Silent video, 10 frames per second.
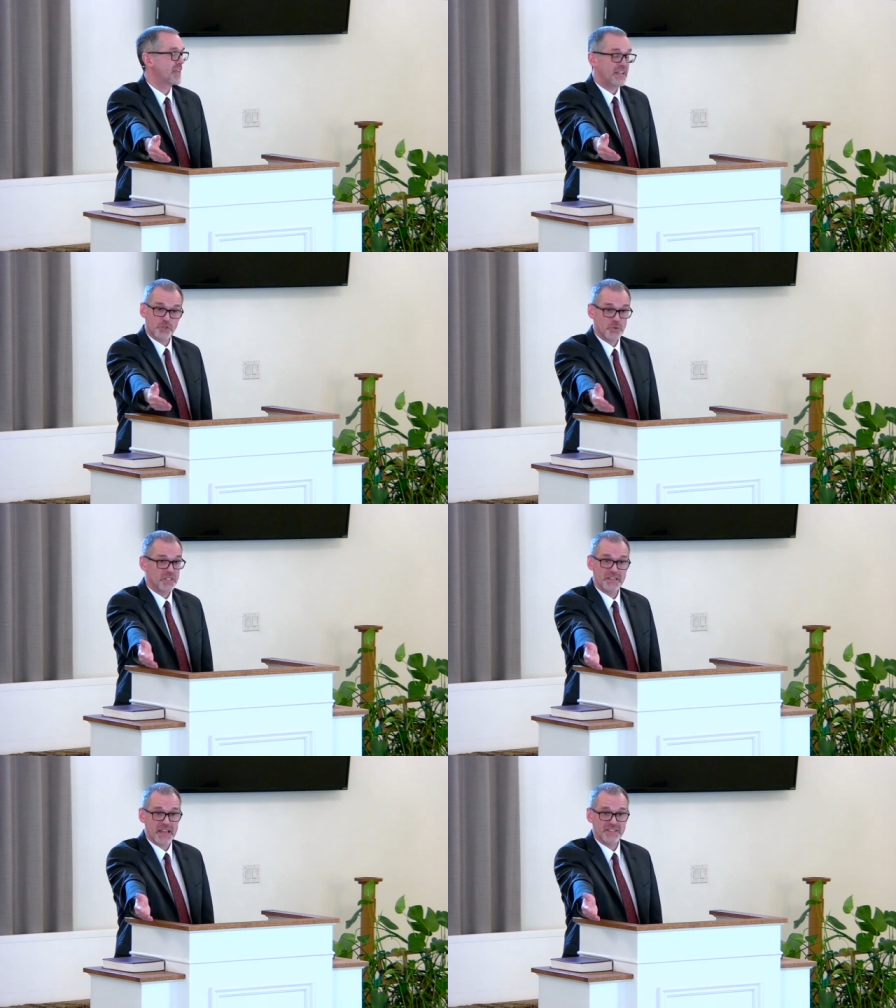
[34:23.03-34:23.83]
It's
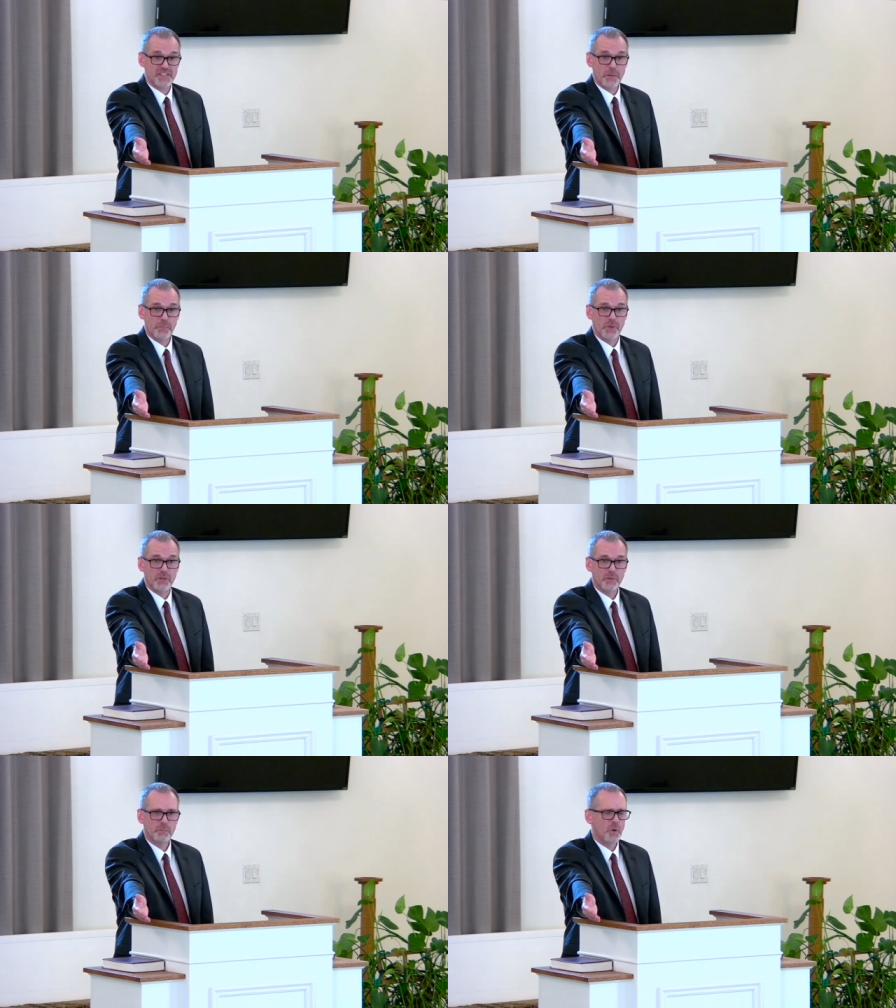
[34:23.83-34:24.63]
really that simple.
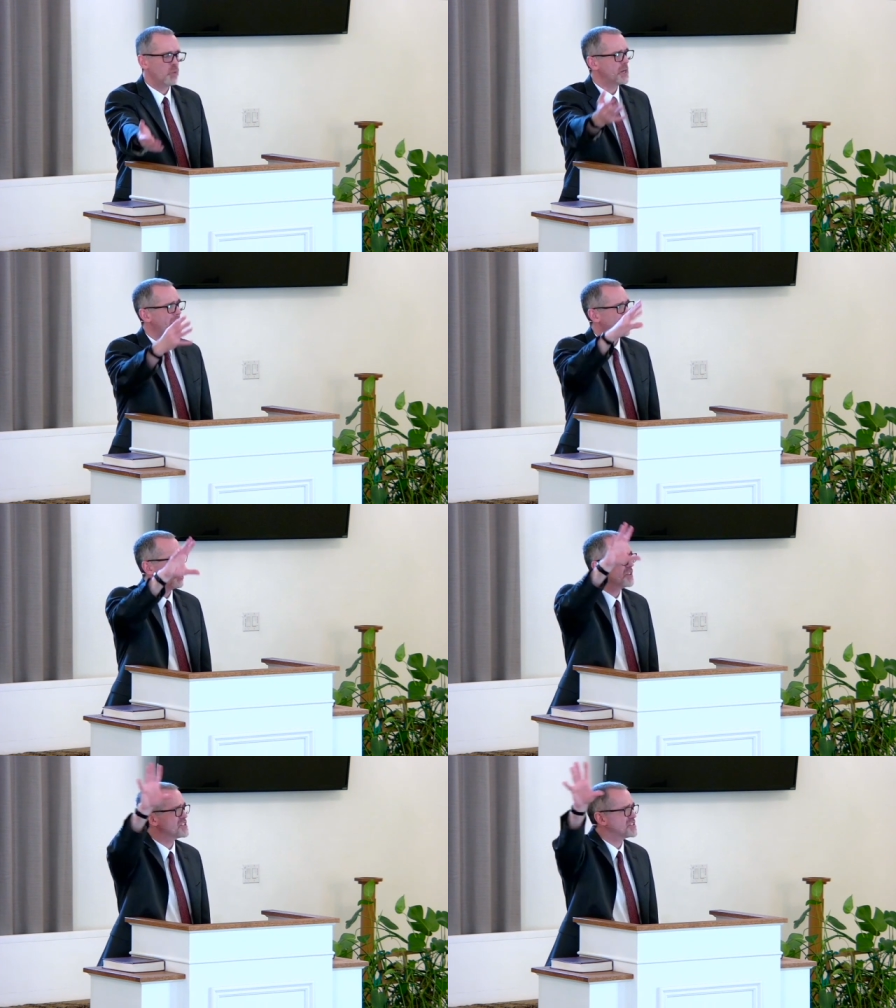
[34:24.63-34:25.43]
But what about
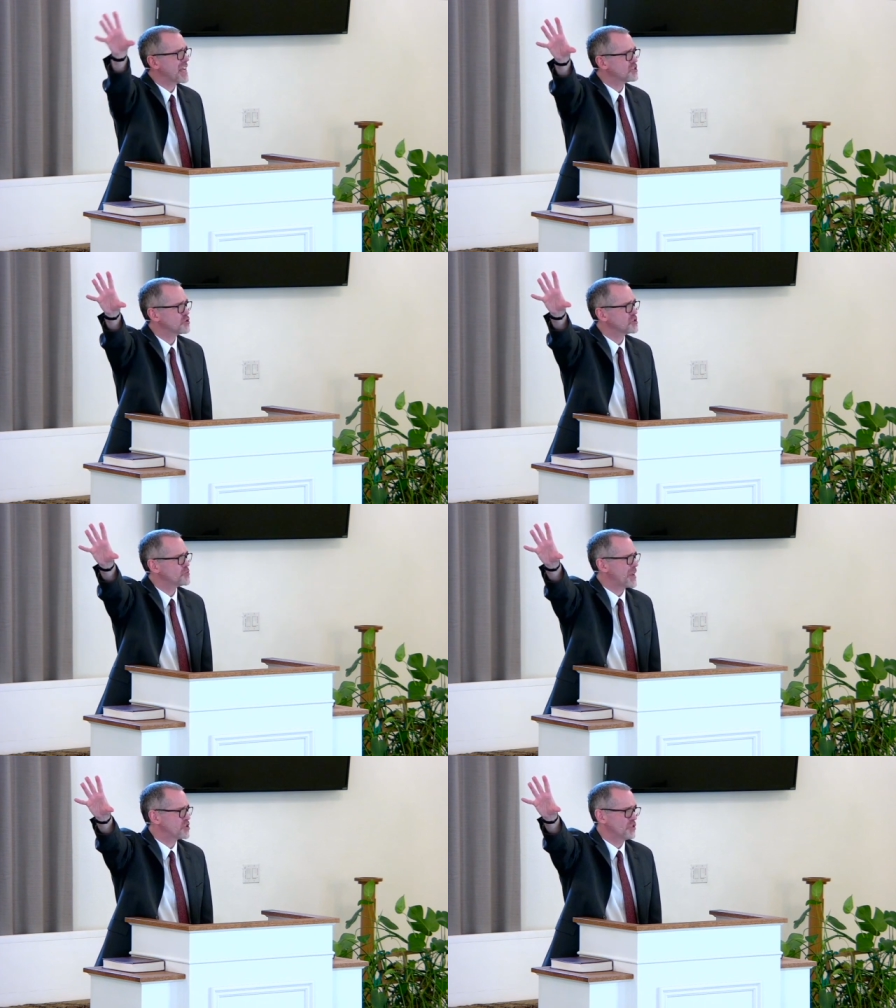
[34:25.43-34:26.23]
all this extra
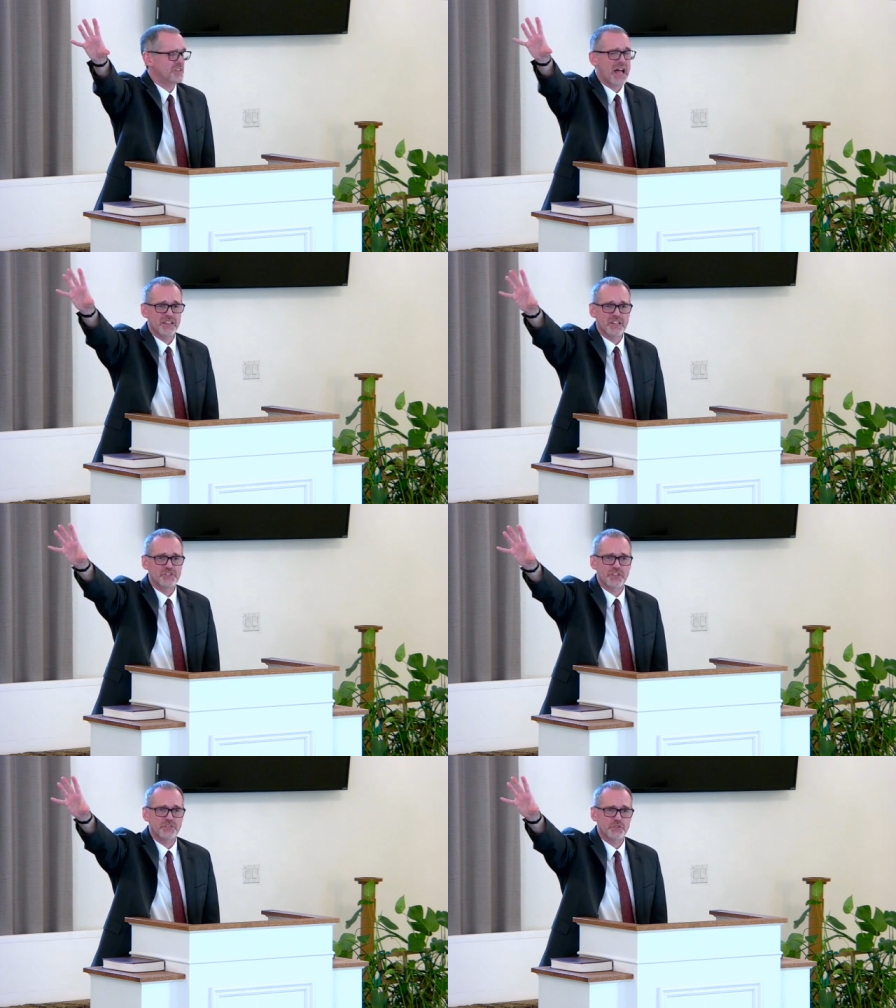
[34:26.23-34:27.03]
special
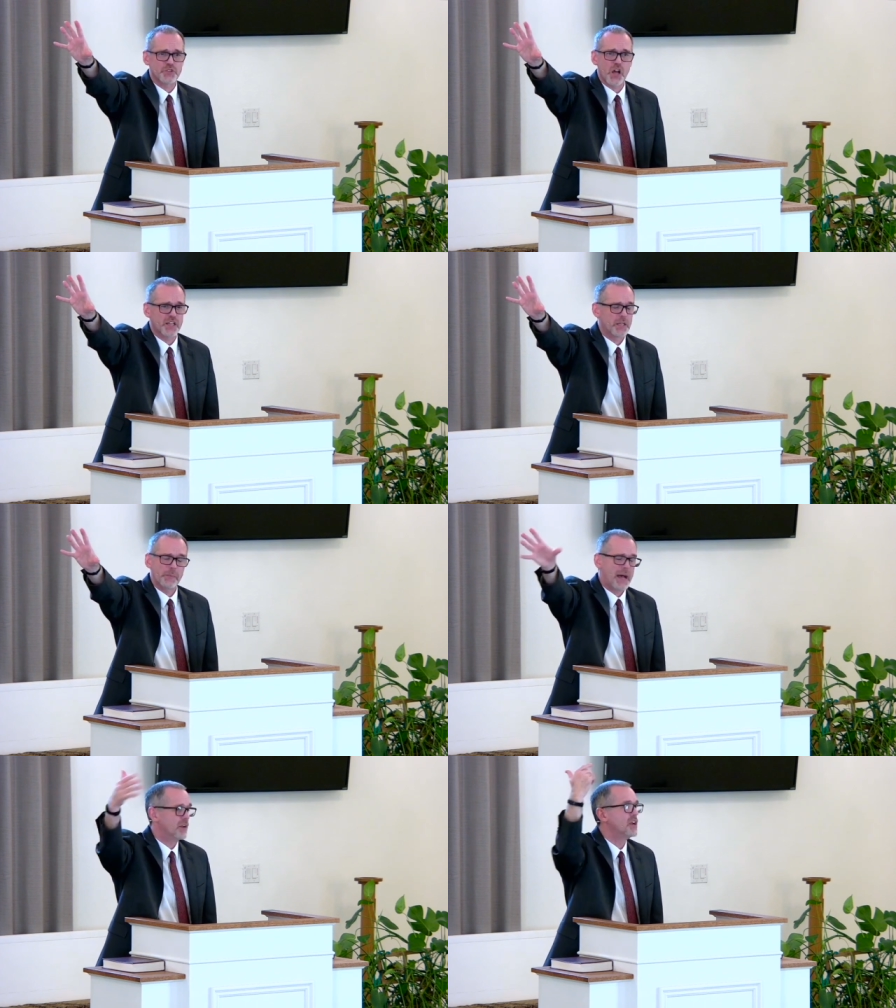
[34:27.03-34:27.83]
knowledge that they're talking
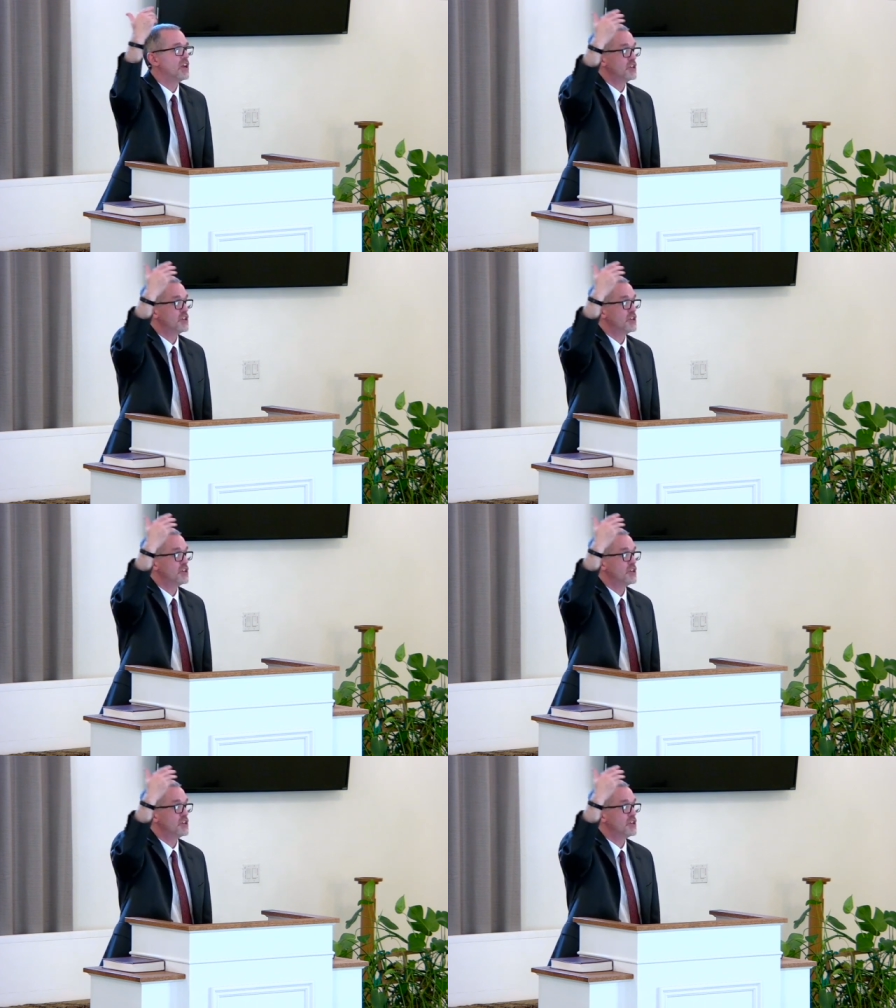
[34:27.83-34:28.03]
about?